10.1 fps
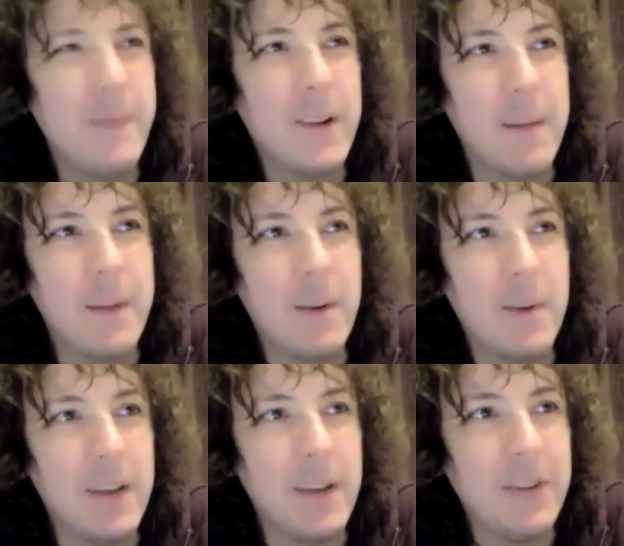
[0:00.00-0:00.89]
that a bit when
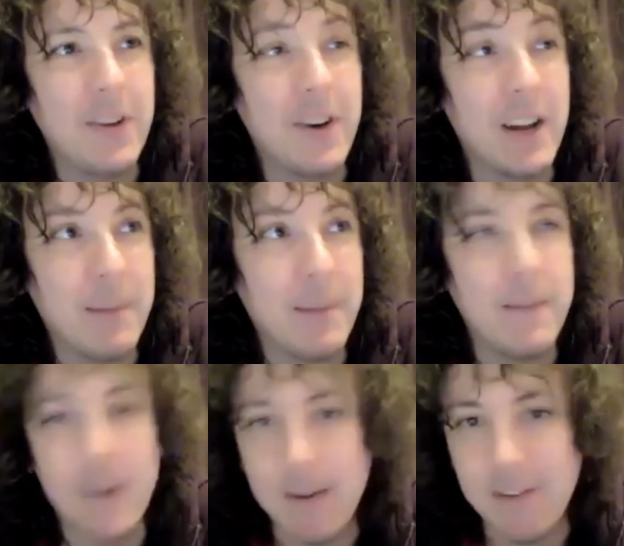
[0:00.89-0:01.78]
I used to kind of play
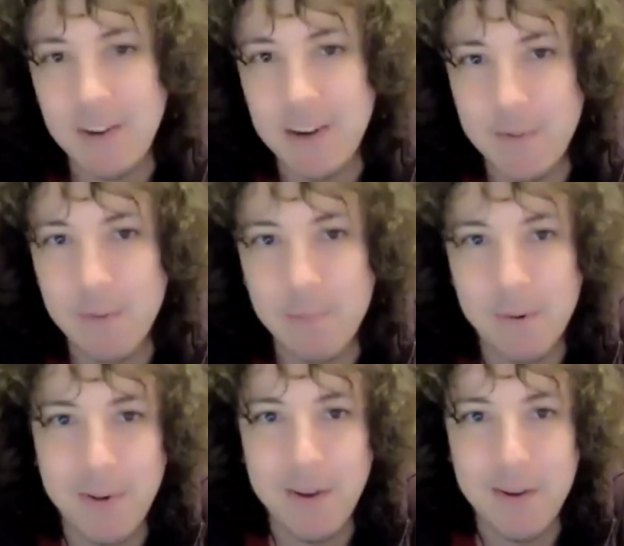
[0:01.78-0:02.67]
five-a-side
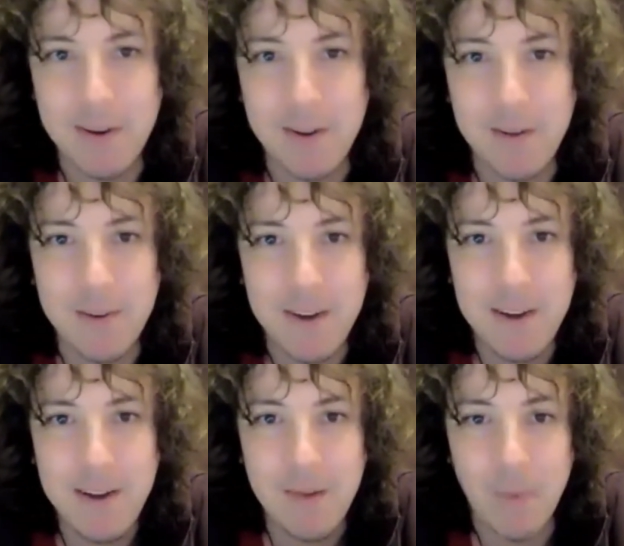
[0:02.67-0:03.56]
football. You know,
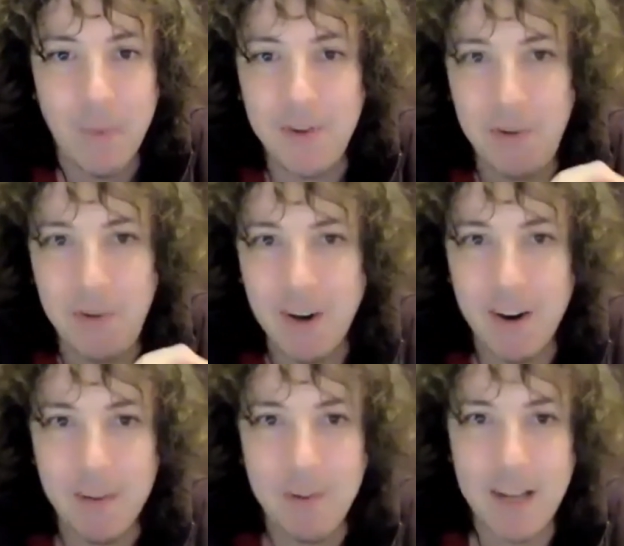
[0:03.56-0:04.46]
once you
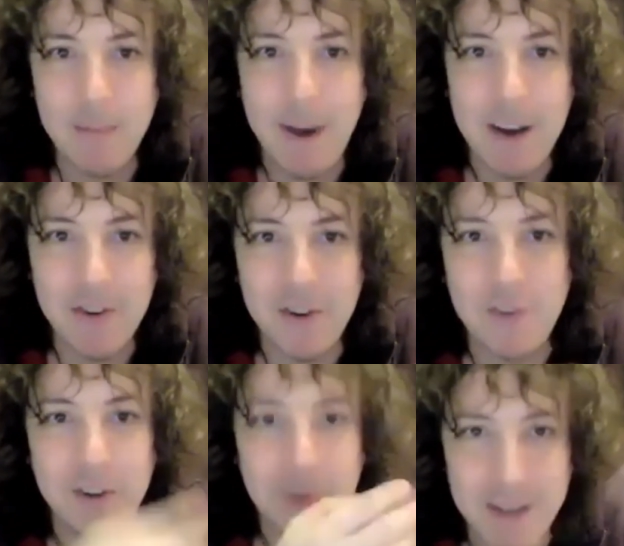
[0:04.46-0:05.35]
started playing a match, you
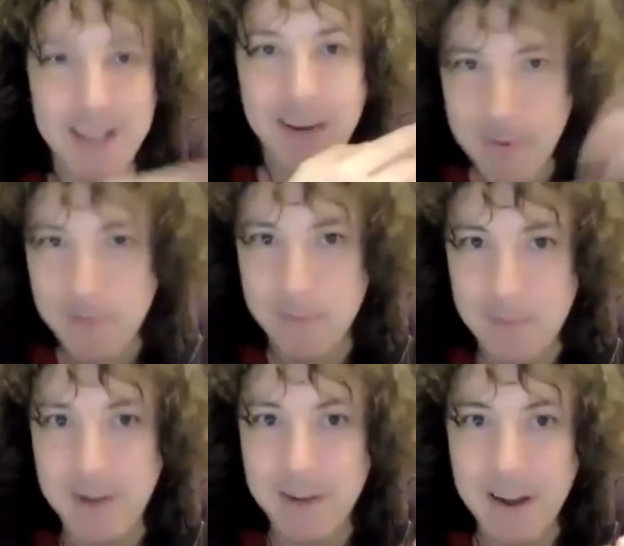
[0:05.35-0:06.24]
do get that rhythm,
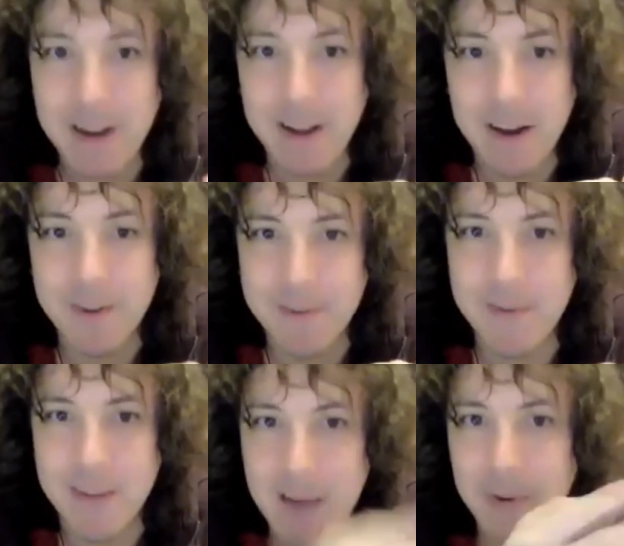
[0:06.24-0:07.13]
and
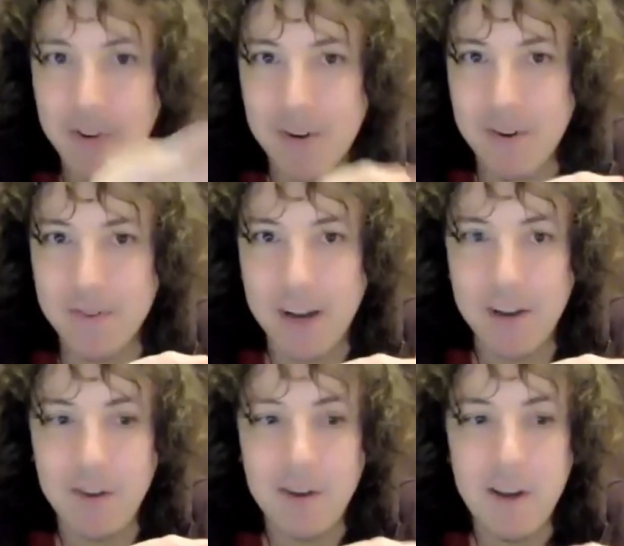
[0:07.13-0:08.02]
it carries on,
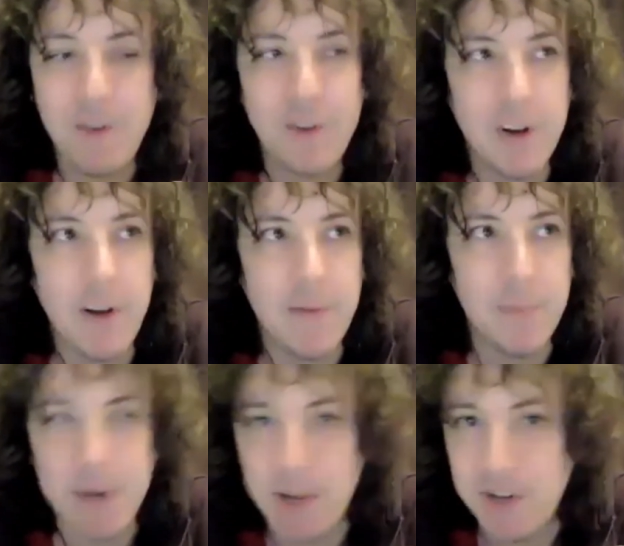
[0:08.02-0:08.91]
and you don't even
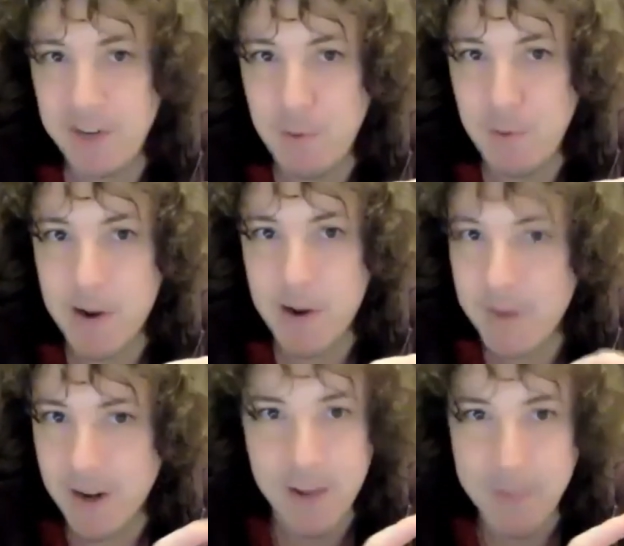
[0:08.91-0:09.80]
realize you've been running for
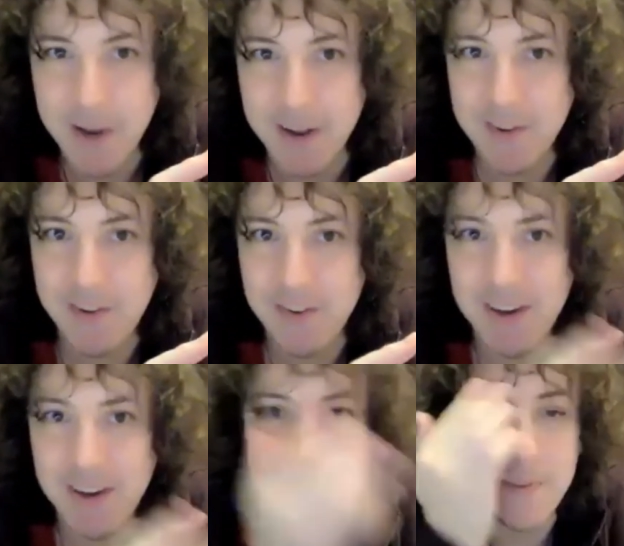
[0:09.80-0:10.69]
90 minutes.
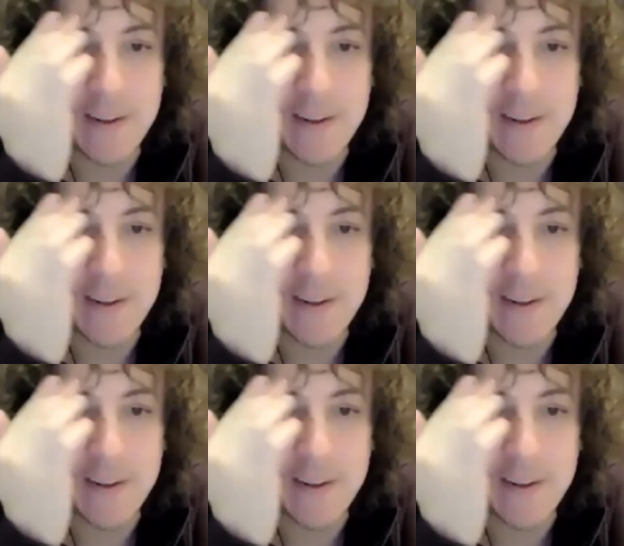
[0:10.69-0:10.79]
And I think